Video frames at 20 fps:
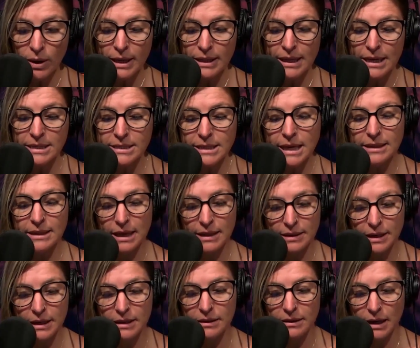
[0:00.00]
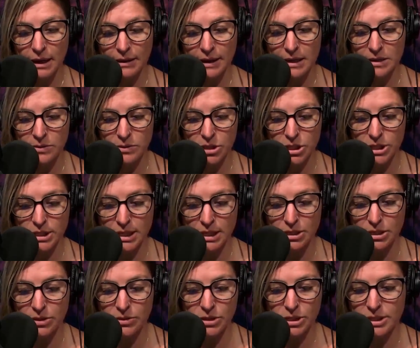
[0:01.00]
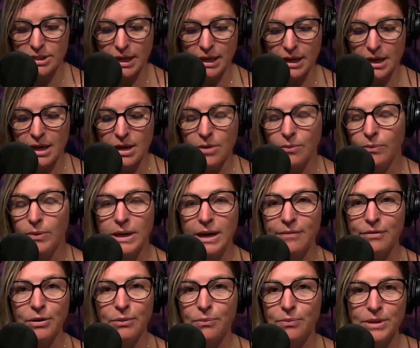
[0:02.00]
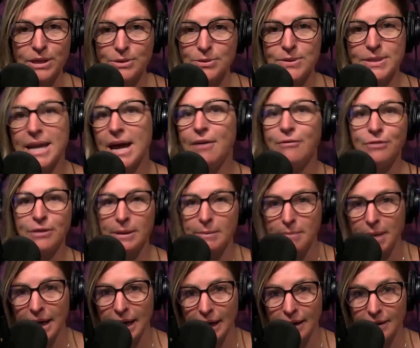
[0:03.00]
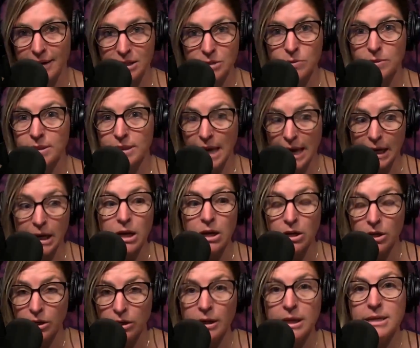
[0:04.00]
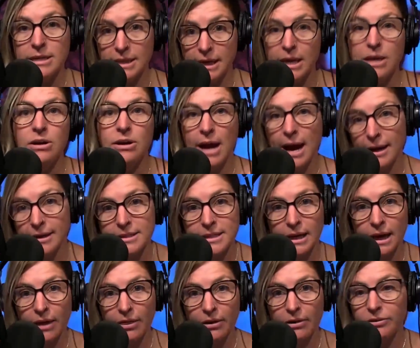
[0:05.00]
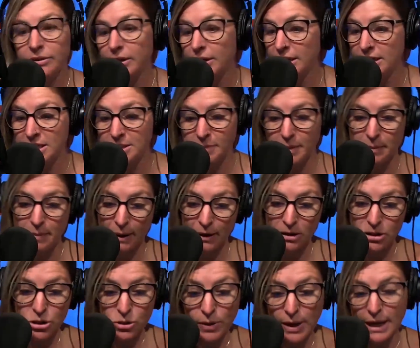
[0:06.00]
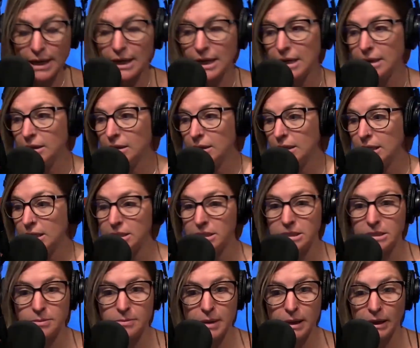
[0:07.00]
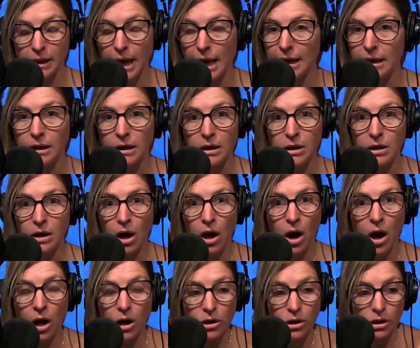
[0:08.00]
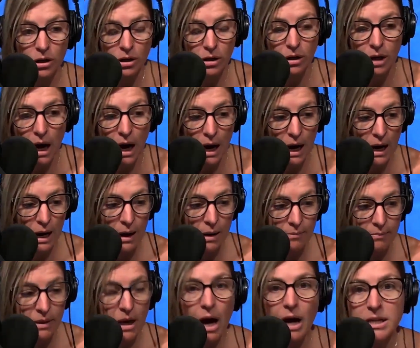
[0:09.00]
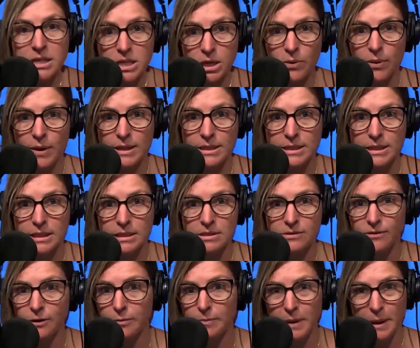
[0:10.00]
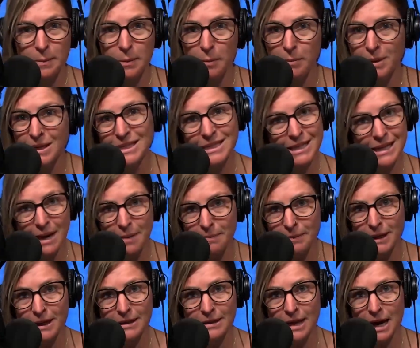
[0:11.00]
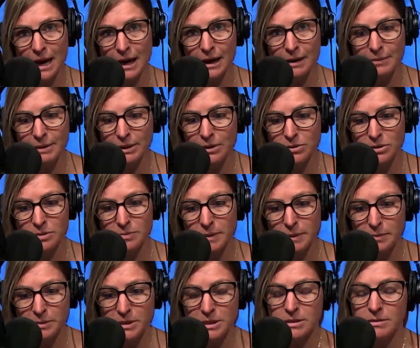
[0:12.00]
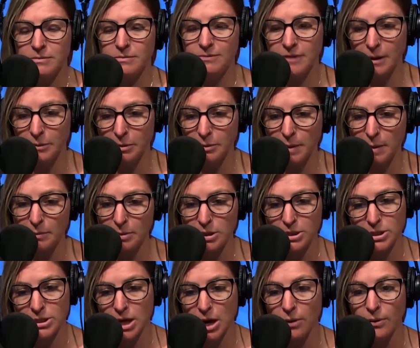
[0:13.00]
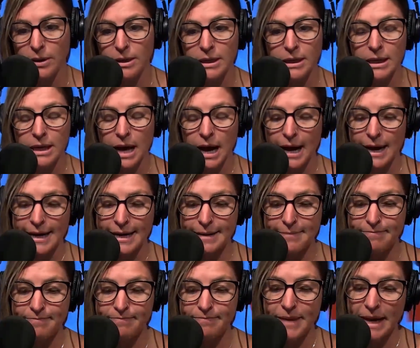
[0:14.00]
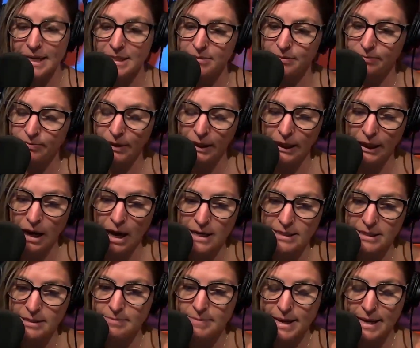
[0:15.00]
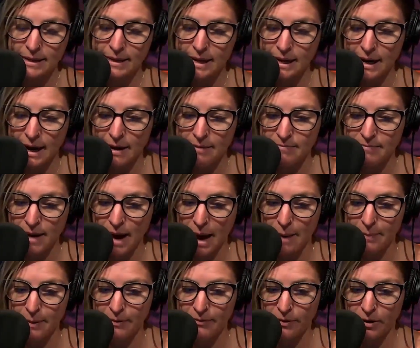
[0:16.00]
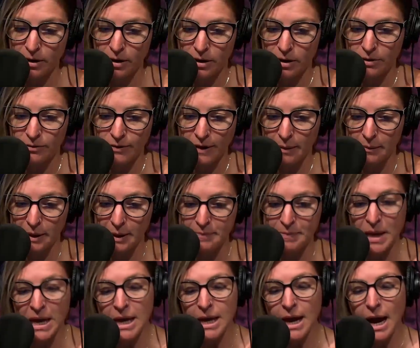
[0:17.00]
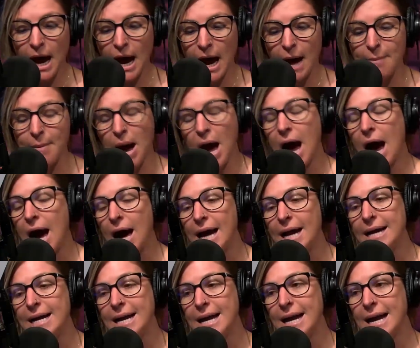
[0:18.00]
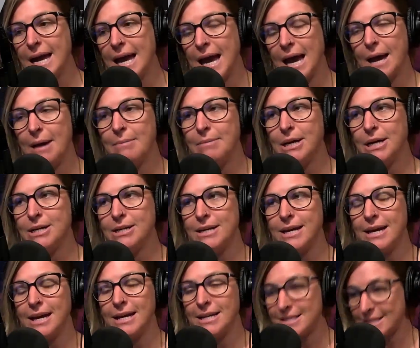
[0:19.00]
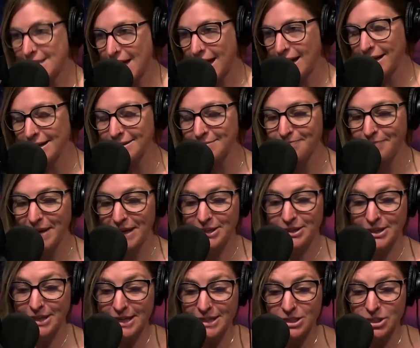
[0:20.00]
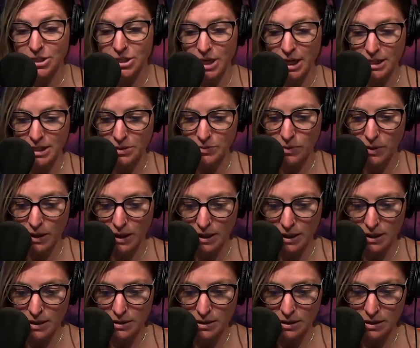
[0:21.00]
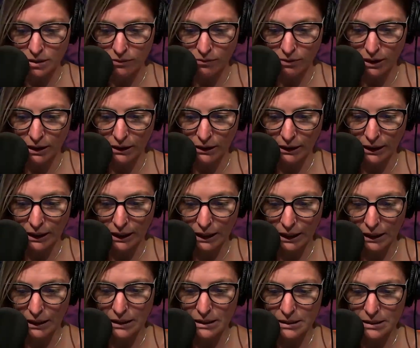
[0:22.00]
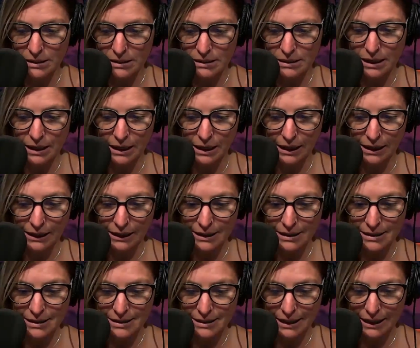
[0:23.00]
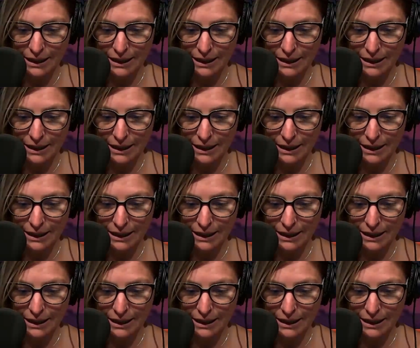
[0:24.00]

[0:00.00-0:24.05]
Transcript: and they said that, and that's what she said too. She's like, this was not for the money. This was like, you need to get your act together. There needs to be better training. There needs to be like harder consequences for people messing up like that. I mean, those are people's family members. So that's really awesome. And I'm happy for her and her family. I am ecstatic. This just was released, late last